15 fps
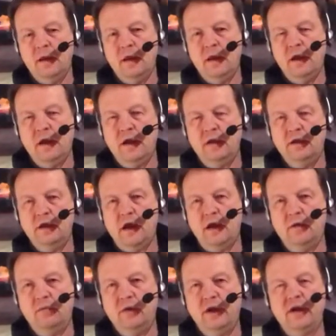and
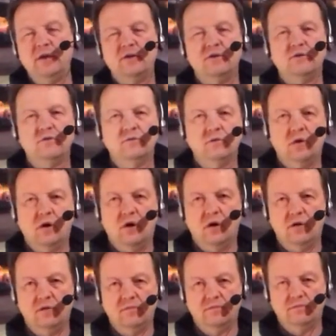I waited too
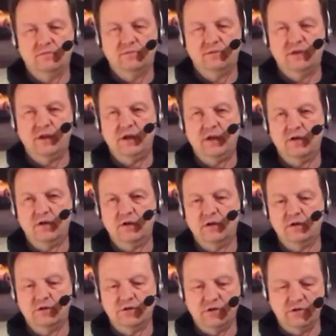long to get
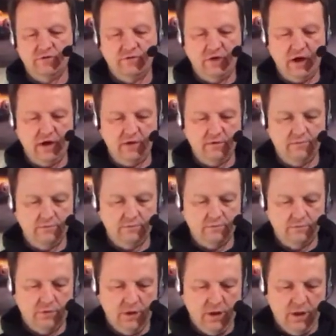her to the vet
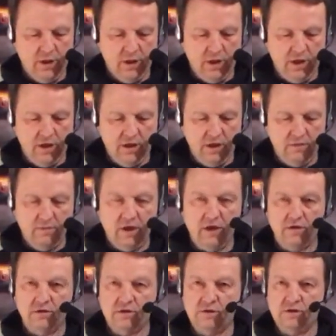and get
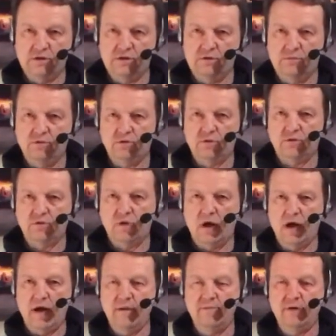medicines
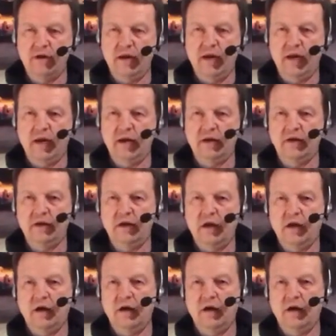prescribed, and